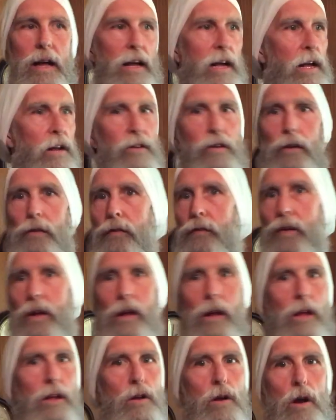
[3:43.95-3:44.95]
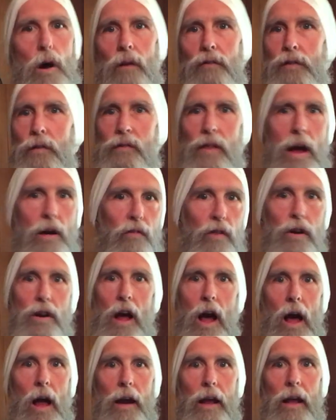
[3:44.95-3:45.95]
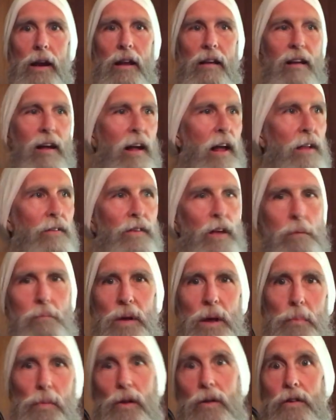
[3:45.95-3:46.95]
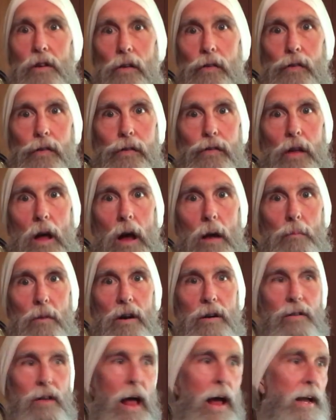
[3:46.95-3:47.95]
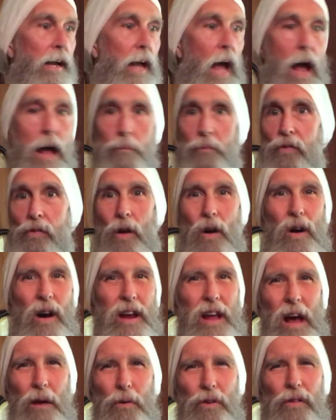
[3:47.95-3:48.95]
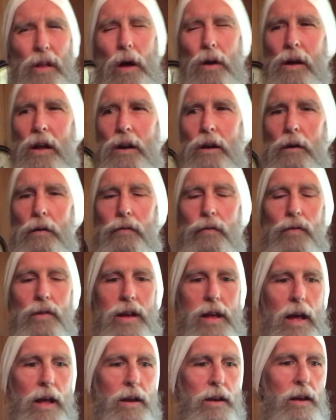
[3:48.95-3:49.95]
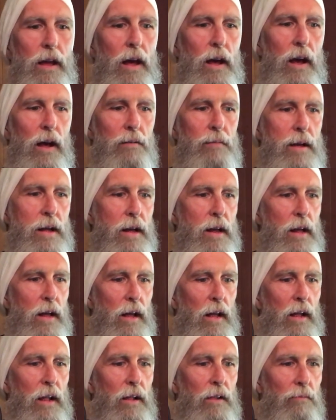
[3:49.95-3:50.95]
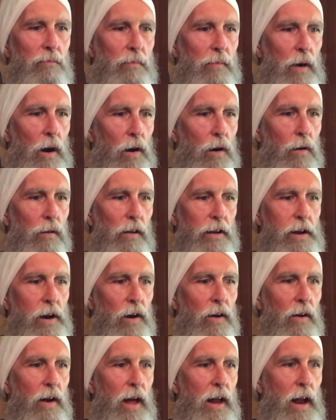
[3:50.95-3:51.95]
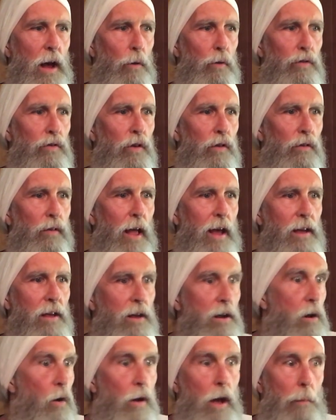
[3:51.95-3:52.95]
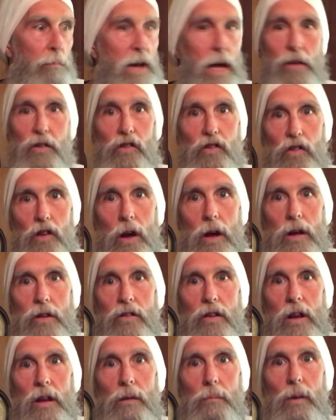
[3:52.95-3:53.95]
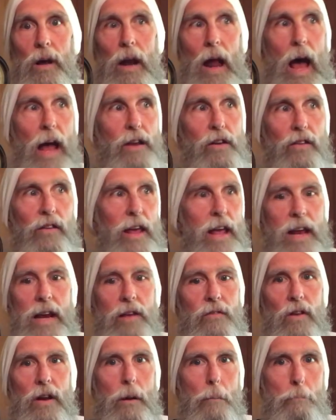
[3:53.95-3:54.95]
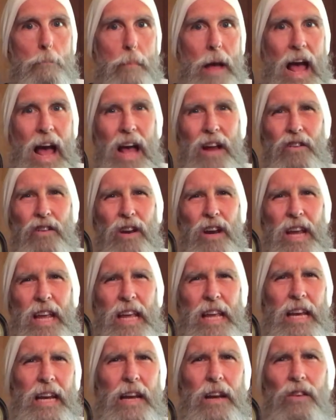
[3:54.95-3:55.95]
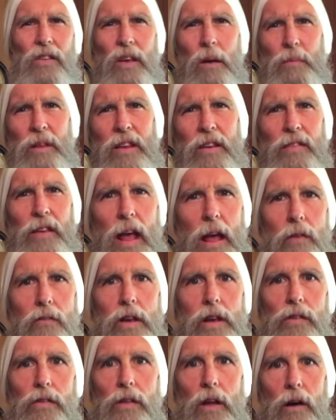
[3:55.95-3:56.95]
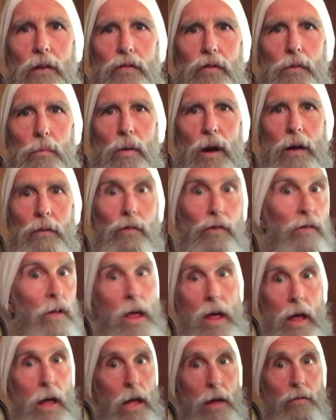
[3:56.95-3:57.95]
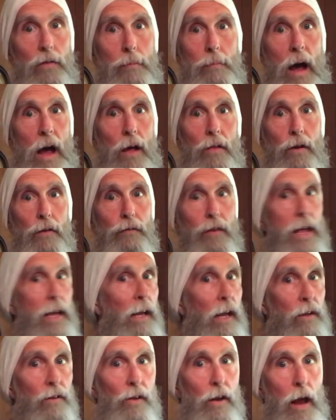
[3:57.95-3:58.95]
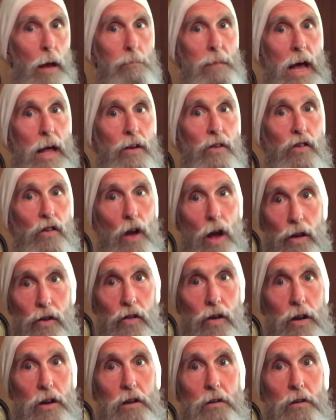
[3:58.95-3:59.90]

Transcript: It just feels, you know, if you've never done it, and some people are just stubborn. Like, I'm sorry, I was talking to a friend earlier, and I was just like, you know, I'm not judging, but I just can't even imagine eating some of this heavy stuff for breakfast. Even my other vegans, and I'm not judging